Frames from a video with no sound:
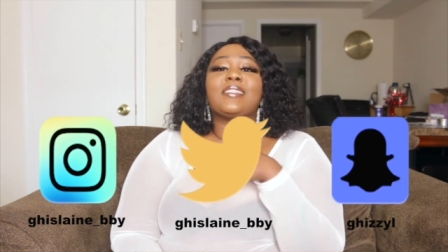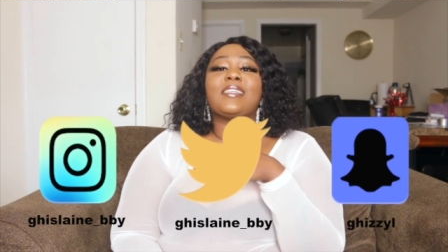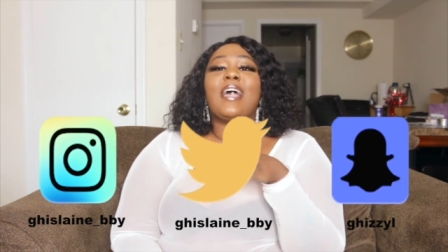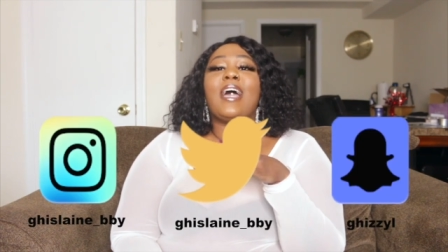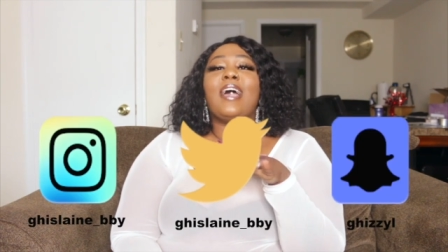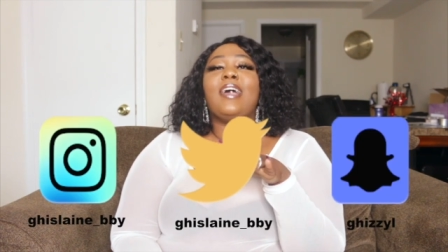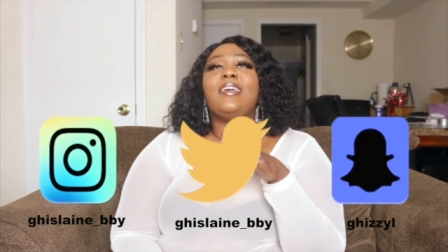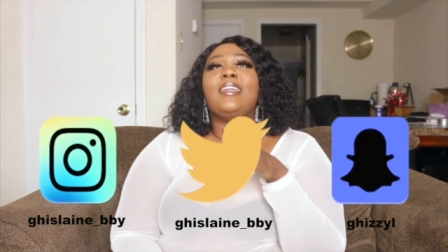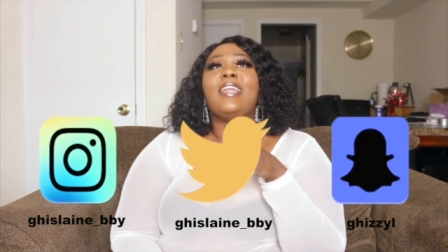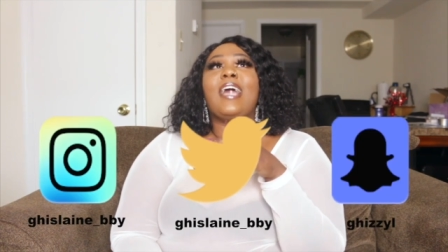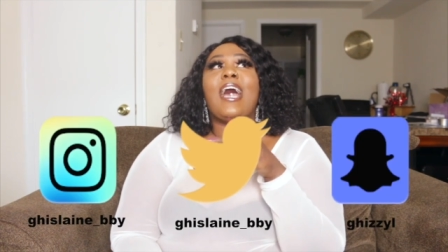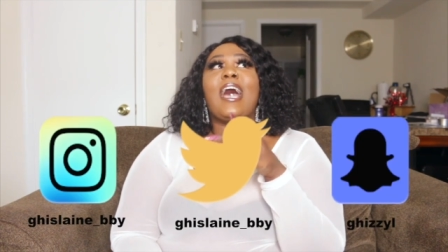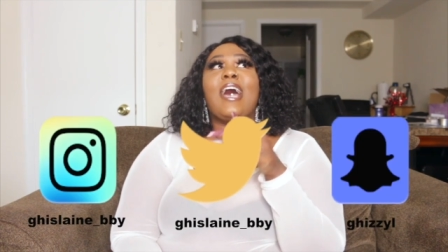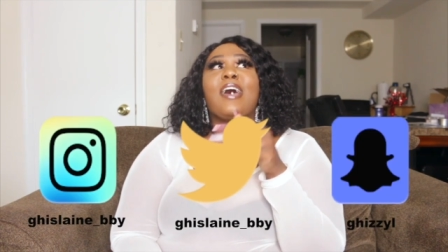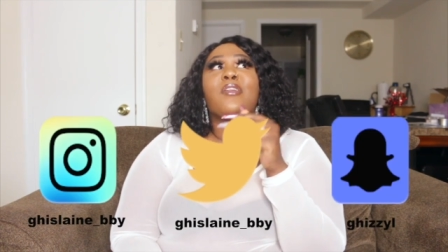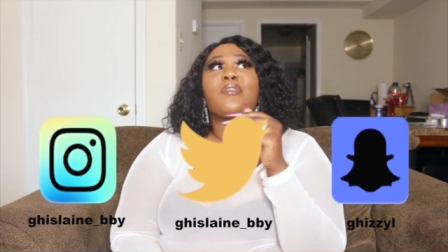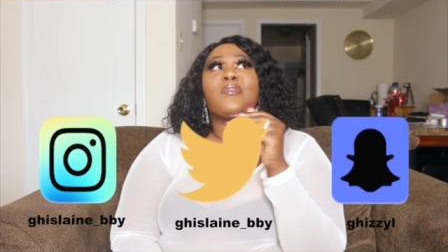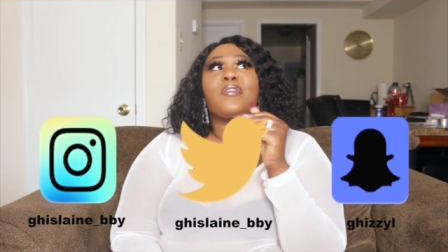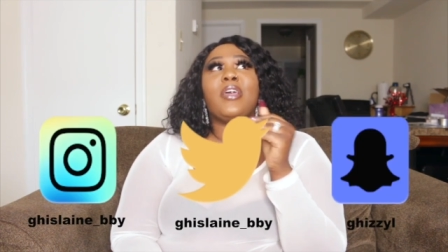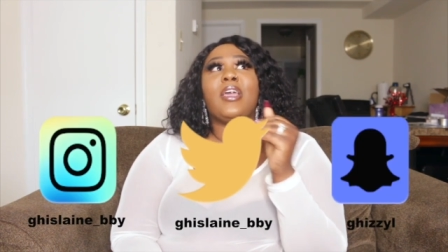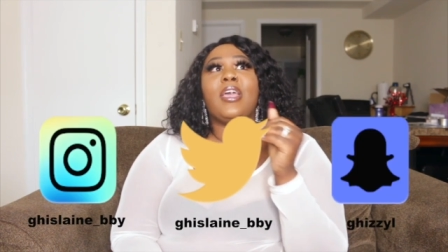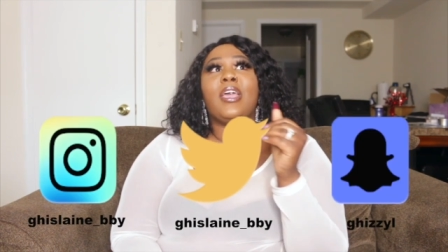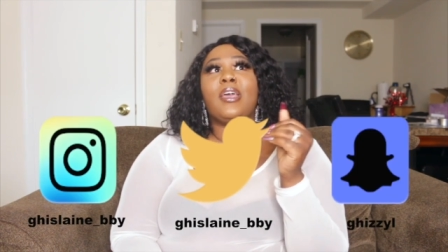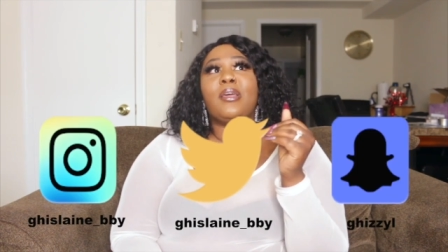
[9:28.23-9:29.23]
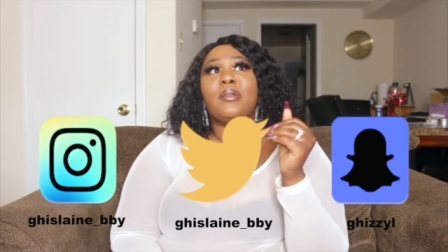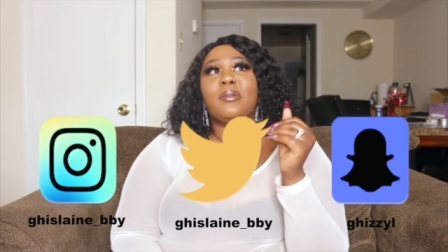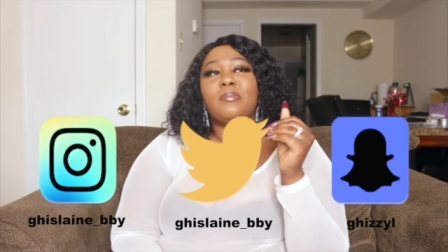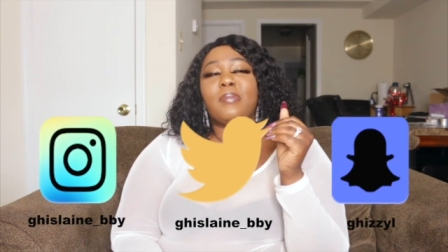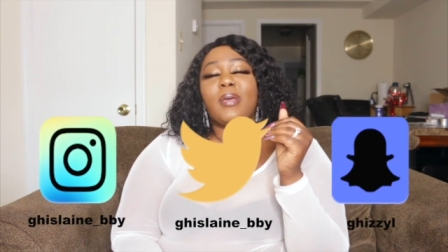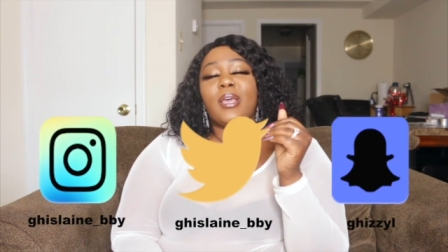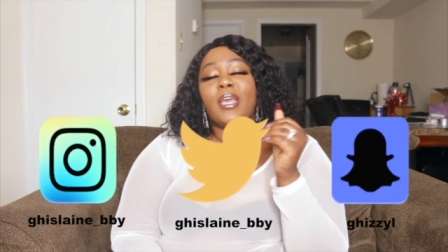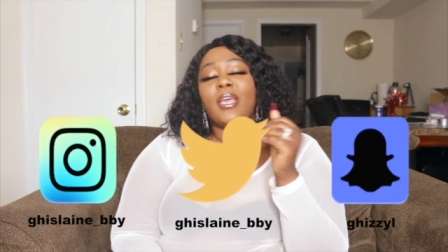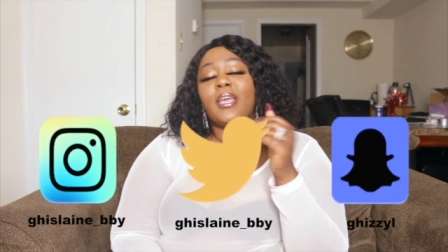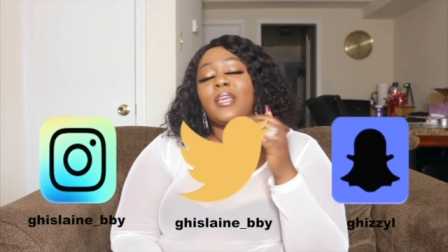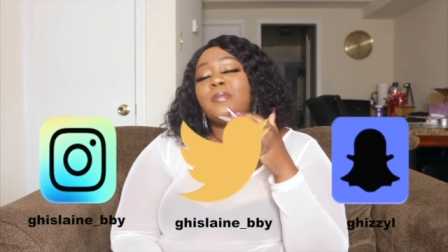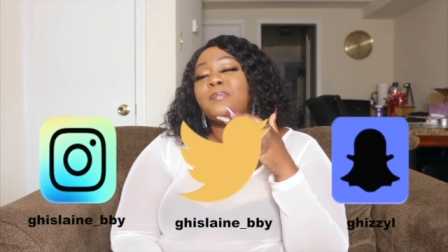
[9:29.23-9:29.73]
gotten out of hand,
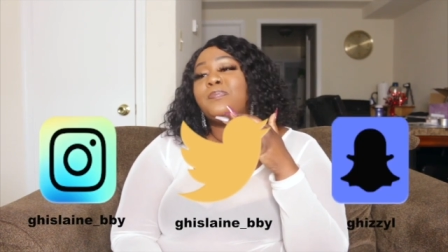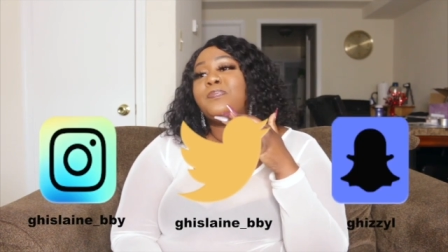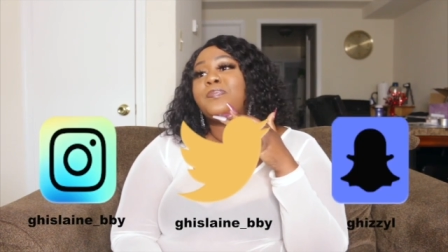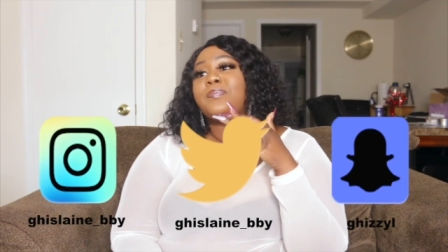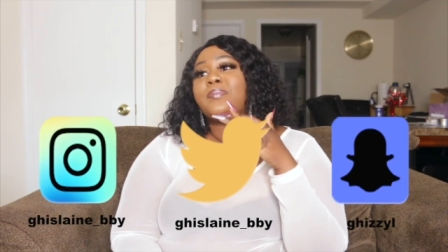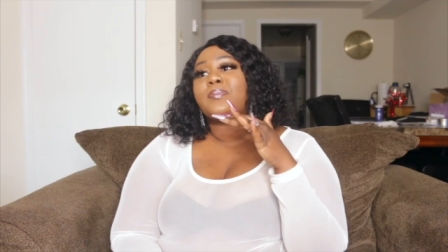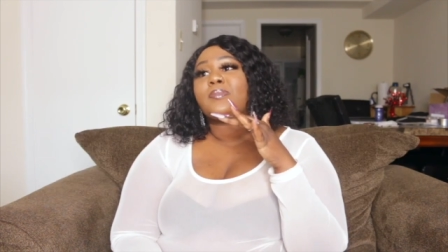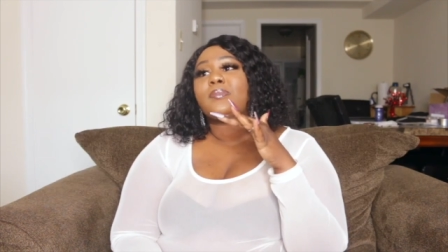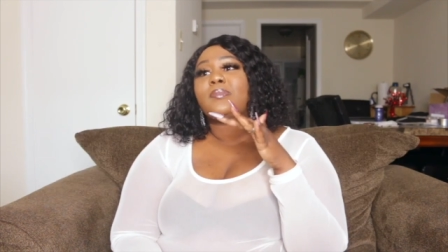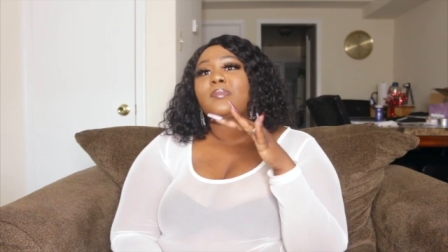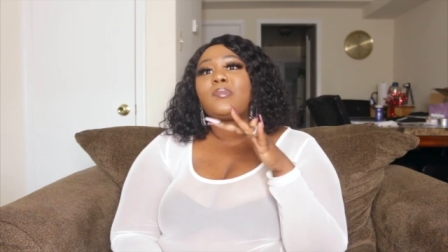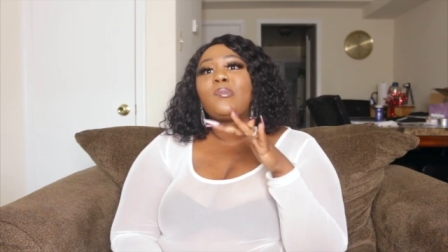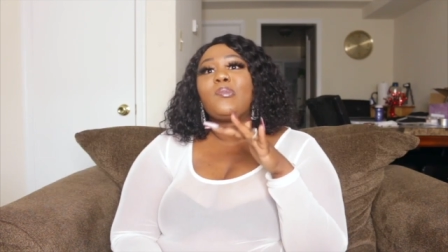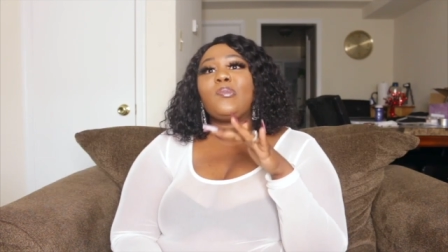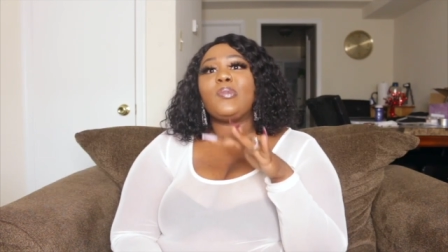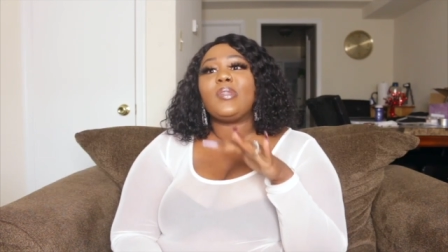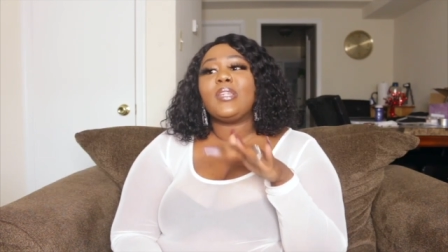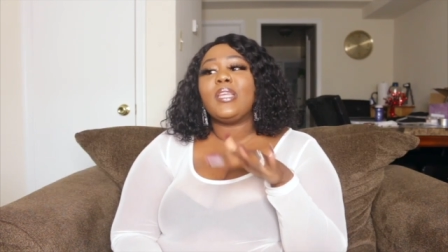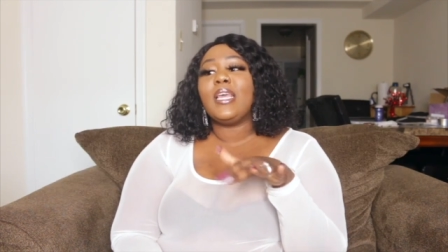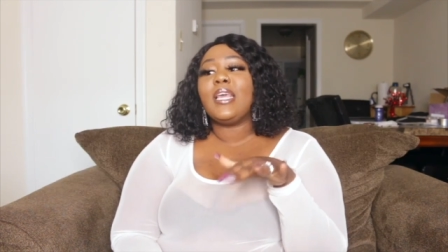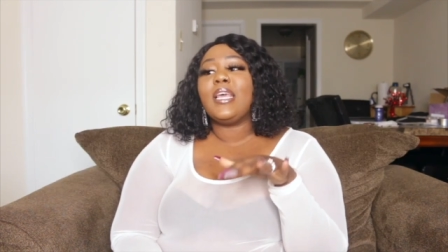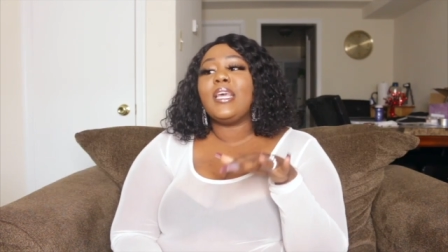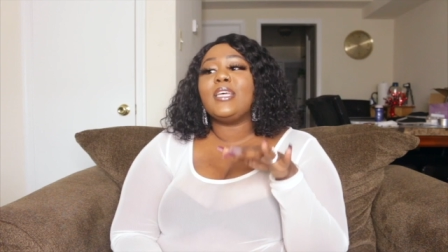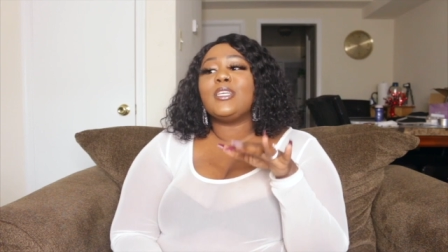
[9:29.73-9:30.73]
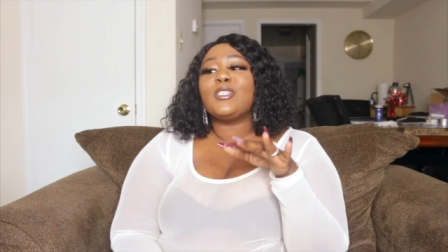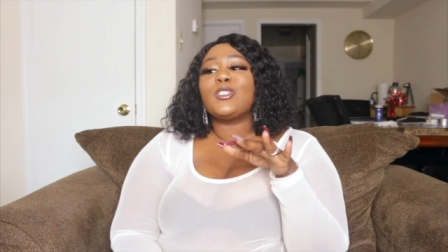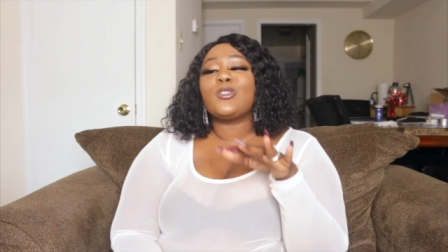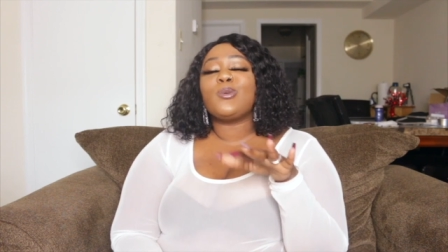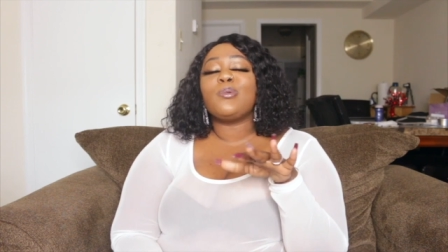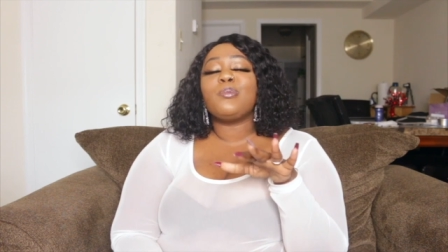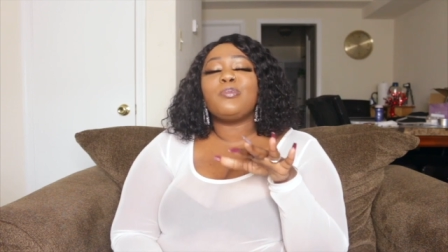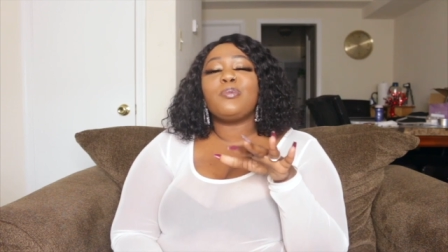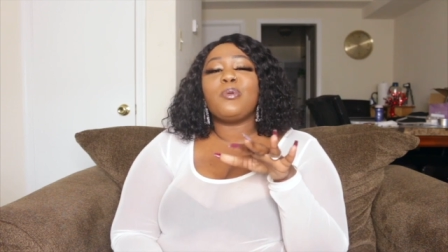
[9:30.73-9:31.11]
man. Some